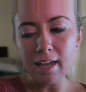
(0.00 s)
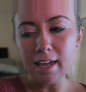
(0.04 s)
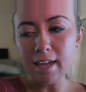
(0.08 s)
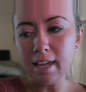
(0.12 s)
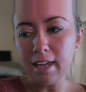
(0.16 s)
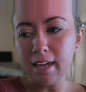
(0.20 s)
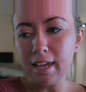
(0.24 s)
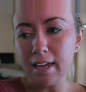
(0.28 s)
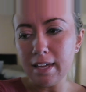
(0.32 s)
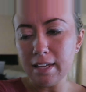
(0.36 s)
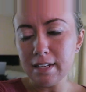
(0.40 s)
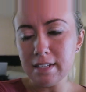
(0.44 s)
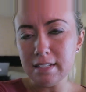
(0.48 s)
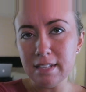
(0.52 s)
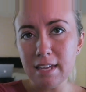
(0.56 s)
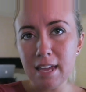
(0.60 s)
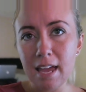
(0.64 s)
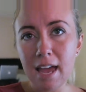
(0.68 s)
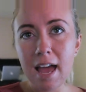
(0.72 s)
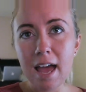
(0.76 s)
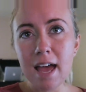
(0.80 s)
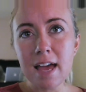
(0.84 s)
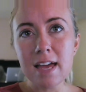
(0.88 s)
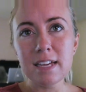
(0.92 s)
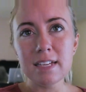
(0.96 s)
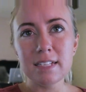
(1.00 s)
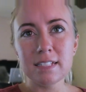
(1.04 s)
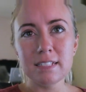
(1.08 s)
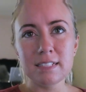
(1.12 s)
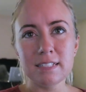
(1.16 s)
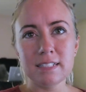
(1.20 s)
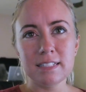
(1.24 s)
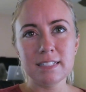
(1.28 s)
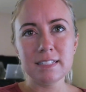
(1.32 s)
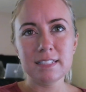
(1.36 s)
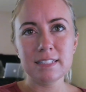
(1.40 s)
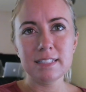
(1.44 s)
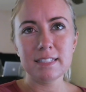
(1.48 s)
And yeah,
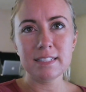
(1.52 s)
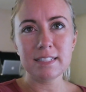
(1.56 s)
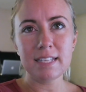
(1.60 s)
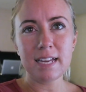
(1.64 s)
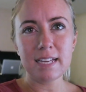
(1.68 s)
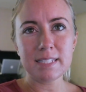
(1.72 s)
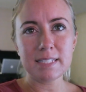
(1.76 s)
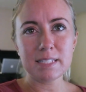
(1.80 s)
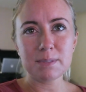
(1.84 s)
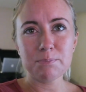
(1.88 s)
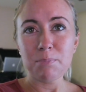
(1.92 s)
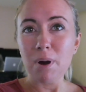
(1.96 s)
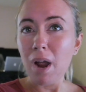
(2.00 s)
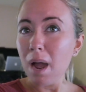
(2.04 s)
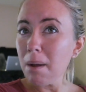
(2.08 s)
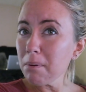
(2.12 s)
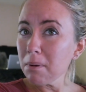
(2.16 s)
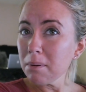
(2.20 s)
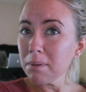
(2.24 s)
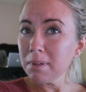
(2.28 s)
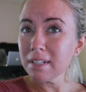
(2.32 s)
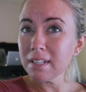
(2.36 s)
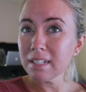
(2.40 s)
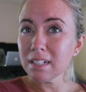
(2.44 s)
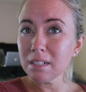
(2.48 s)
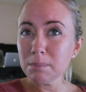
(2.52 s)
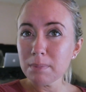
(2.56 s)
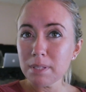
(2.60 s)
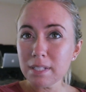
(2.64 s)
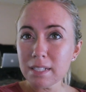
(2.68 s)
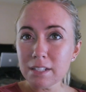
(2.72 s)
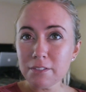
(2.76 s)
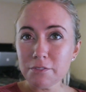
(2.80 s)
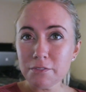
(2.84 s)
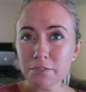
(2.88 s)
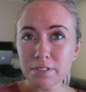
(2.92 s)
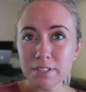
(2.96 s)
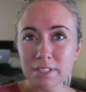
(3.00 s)
that's probably going to
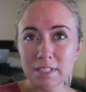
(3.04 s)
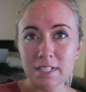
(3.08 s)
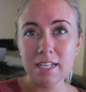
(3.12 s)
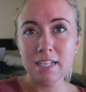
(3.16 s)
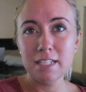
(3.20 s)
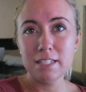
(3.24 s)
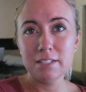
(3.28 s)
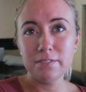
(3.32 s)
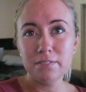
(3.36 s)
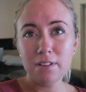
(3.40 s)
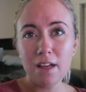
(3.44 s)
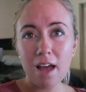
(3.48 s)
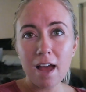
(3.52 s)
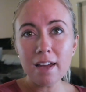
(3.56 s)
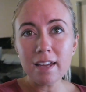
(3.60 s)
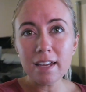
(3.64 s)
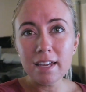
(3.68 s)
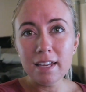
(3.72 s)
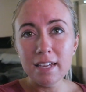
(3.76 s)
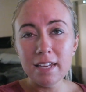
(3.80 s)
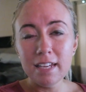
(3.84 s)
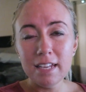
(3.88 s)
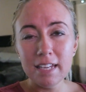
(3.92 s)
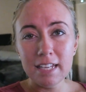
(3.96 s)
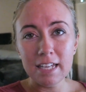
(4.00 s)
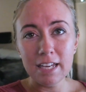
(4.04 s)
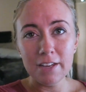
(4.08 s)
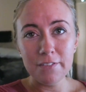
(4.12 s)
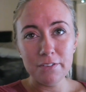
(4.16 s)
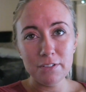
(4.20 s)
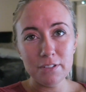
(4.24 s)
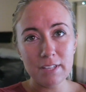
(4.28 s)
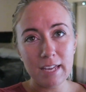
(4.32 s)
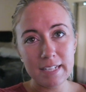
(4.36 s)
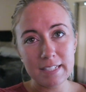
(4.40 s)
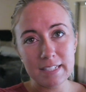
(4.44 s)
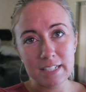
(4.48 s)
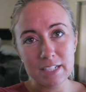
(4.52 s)
be it for today's vlog. If
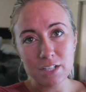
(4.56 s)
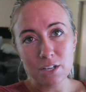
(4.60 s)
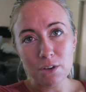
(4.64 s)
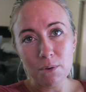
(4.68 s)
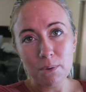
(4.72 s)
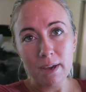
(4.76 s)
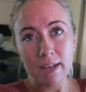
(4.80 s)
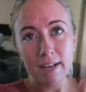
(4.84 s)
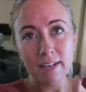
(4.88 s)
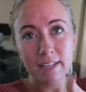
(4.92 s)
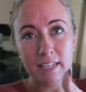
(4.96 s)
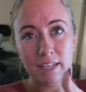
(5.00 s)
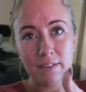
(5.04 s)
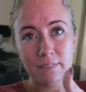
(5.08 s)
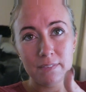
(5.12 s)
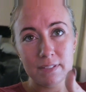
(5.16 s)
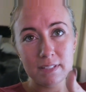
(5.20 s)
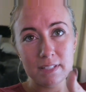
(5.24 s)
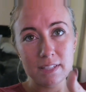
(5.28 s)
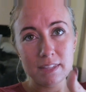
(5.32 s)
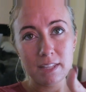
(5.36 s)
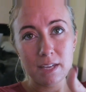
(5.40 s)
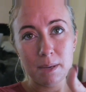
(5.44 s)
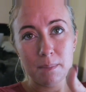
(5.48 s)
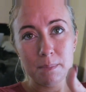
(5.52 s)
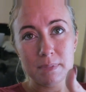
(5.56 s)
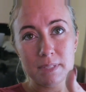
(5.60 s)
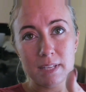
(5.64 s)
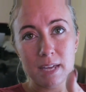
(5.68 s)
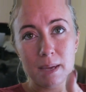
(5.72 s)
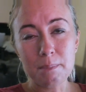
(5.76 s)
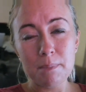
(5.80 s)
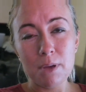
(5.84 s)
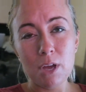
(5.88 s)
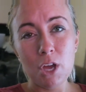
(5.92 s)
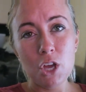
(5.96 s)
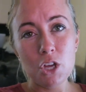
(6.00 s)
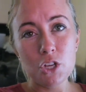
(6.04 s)
you liked it, go ahead and give us a thumbs
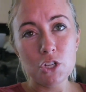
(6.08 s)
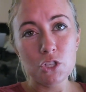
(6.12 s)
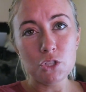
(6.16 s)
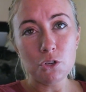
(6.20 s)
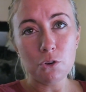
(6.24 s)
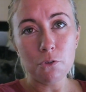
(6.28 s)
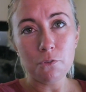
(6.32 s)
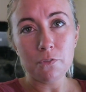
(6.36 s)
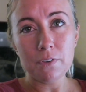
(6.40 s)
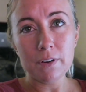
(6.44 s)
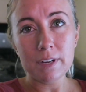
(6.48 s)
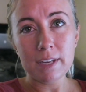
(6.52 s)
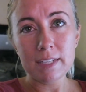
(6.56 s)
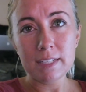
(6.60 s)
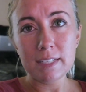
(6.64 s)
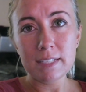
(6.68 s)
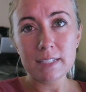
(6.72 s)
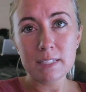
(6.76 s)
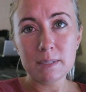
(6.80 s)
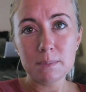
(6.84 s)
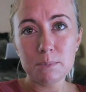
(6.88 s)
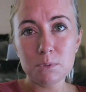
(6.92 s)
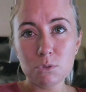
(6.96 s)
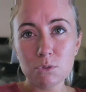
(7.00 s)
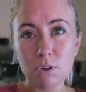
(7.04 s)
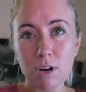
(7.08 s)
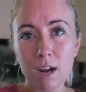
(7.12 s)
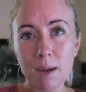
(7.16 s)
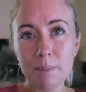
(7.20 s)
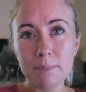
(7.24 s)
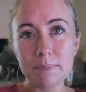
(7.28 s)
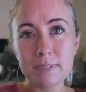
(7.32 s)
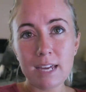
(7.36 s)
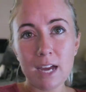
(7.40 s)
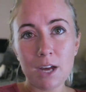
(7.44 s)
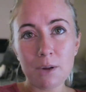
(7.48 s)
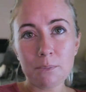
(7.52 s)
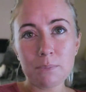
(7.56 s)
up. Don't forget to
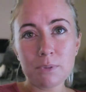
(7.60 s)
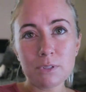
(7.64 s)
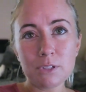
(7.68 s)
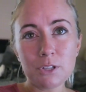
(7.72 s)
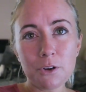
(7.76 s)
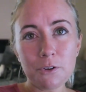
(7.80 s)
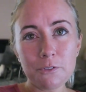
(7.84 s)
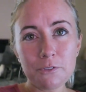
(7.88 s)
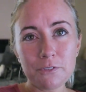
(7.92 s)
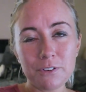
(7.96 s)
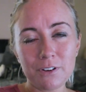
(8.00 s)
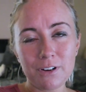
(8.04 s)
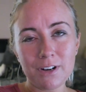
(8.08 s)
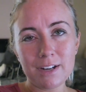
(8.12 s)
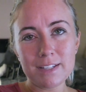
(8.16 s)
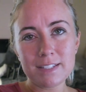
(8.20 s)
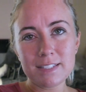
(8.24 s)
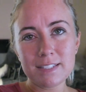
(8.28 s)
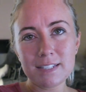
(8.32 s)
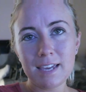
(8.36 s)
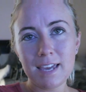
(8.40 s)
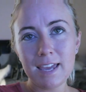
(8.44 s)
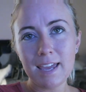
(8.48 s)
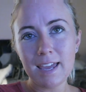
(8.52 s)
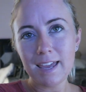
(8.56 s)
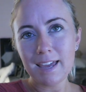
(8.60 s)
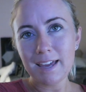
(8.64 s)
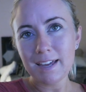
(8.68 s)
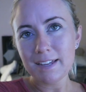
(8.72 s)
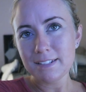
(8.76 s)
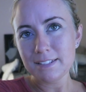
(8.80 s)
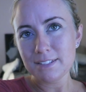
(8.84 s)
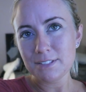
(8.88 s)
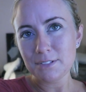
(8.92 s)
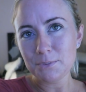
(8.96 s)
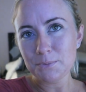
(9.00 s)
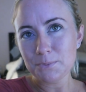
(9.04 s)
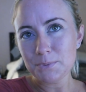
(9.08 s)
subscribe down below for us
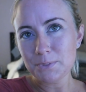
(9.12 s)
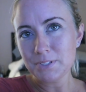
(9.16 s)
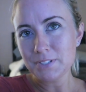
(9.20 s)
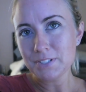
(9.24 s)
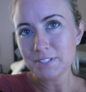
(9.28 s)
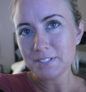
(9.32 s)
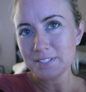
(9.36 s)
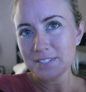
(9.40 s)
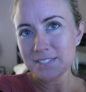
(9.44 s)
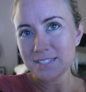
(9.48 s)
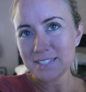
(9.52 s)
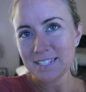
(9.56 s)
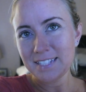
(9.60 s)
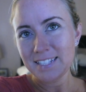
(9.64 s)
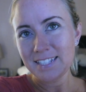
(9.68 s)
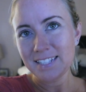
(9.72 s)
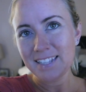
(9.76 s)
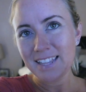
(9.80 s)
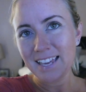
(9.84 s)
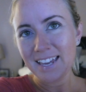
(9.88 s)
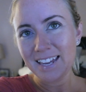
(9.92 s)
and we'll see you